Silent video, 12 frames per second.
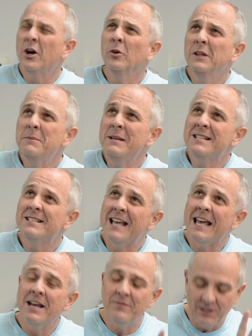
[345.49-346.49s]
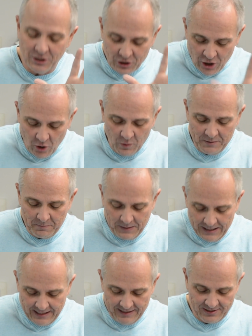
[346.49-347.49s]
only be saved and go in
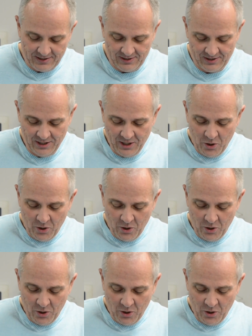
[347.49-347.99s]
peace